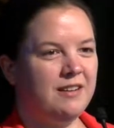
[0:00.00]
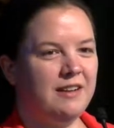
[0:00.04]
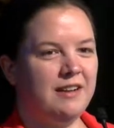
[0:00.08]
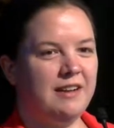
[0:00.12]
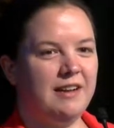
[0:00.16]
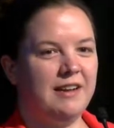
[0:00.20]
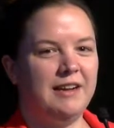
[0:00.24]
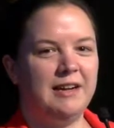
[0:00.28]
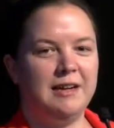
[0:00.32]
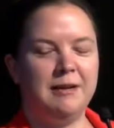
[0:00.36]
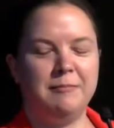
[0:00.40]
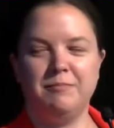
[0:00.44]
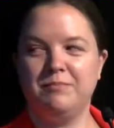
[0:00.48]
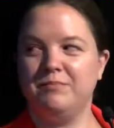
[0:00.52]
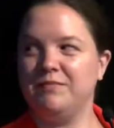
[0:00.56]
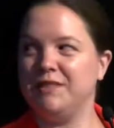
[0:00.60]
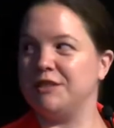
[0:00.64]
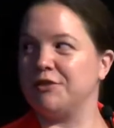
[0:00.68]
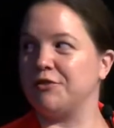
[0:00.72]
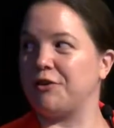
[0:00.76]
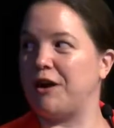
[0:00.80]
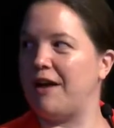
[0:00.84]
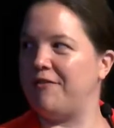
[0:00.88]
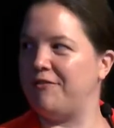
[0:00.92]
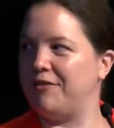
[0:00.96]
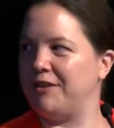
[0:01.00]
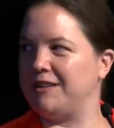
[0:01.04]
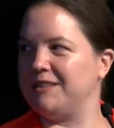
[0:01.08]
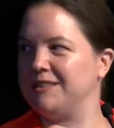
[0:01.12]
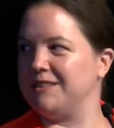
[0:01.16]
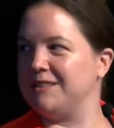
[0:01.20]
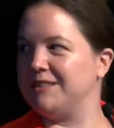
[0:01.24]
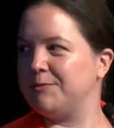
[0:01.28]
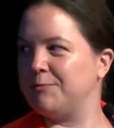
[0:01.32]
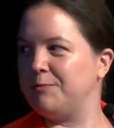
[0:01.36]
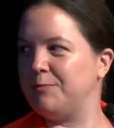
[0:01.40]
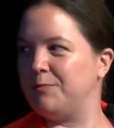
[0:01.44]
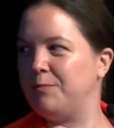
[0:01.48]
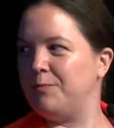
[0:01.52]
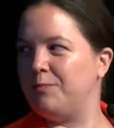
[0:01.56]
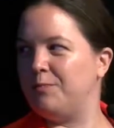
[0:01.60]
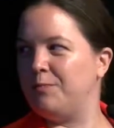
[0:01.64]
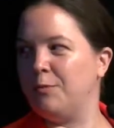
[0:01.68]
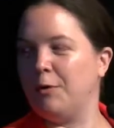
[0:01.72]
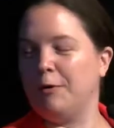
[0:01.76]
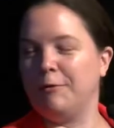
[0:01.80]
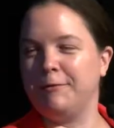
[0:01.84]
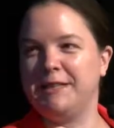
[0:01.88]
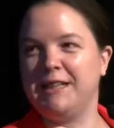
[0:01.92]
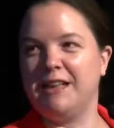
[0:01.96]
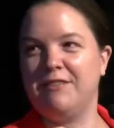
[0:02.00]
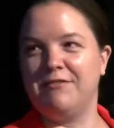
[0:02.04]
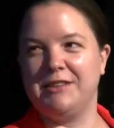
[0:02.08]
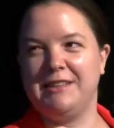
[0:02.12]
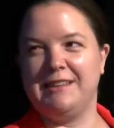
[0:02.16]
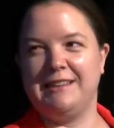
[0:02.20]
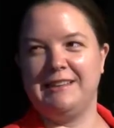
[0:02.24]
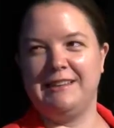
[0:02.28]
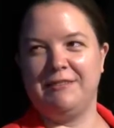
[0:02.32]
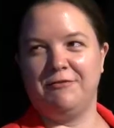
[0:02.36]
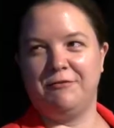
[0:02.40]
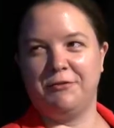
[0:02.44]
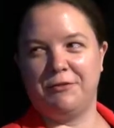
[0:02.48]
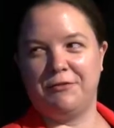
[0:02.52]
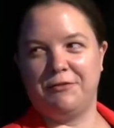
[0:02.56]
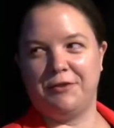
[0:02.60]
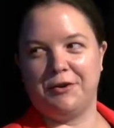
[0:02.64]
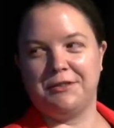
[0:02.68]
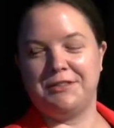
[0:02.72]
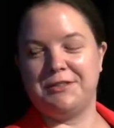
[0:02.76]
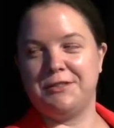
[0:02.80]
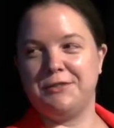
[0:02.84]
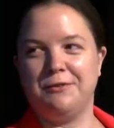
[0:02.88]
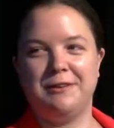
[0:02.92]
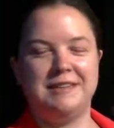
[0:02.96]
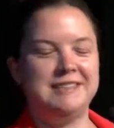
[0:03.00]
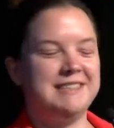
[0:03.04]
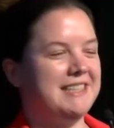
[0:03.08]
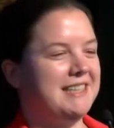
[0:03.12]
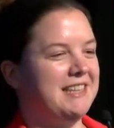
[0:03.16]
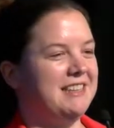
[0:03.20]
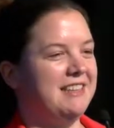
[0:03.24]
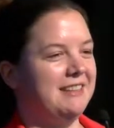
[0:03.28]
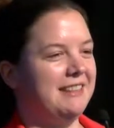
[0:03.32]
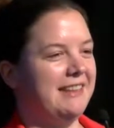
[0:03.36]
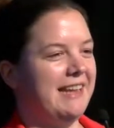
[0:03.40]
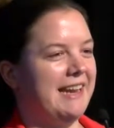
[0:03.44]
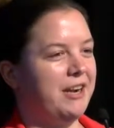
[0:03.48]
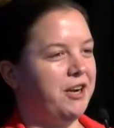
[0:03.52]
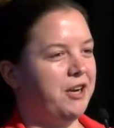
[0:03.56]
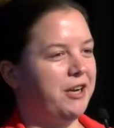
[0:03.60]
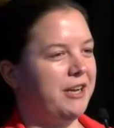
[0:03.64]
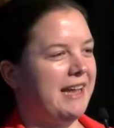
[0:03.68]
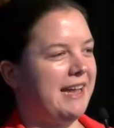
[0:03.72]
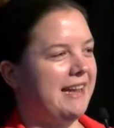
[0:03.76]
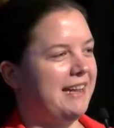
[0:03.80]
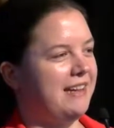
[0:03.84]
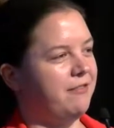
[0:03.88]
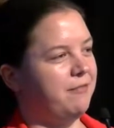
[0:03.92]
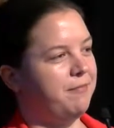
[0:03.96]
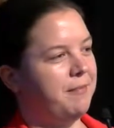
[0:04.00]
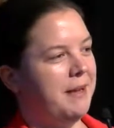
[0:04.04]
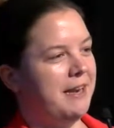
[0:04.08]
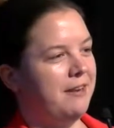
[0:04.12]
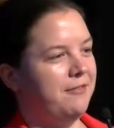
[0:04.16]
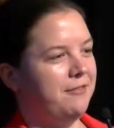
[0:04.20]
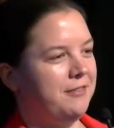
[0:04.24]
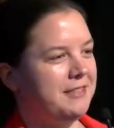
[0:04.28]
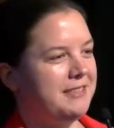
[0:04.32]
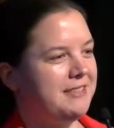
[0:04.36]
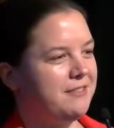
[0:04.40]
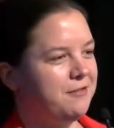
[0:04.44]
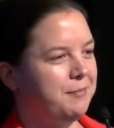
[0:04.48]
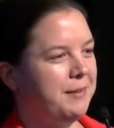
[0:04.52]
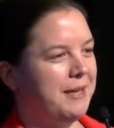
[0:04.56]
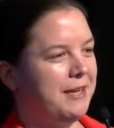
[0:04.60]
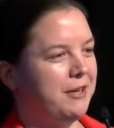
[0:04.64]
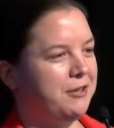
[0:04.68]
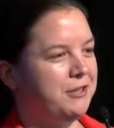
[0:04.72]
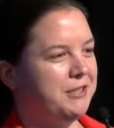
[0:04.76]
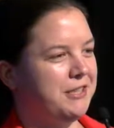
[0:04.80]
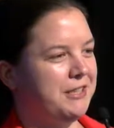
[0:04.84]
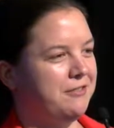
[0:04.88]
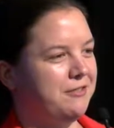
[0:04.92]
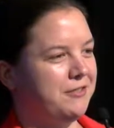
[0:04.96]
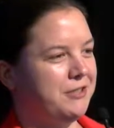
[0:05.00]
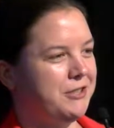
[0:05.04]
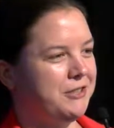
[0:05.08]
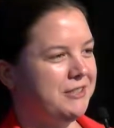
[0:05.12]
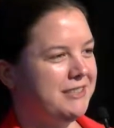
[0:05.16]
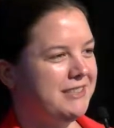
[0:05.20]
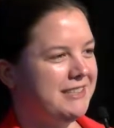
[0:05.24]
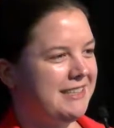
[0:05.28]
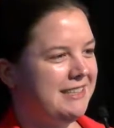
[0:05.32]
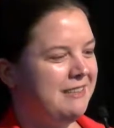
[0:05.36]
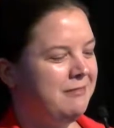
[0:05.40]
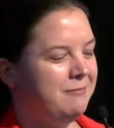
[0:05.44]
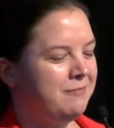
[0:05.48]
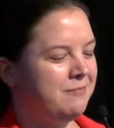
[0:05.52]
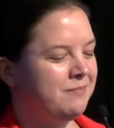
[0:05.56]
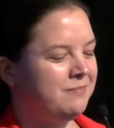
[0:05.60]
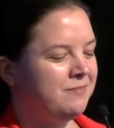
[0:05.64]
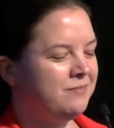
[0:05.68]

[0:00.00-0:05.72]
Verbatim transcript: Um, this graphic is what we lovingly refer to as the layer cake of benefits from energy efficiency.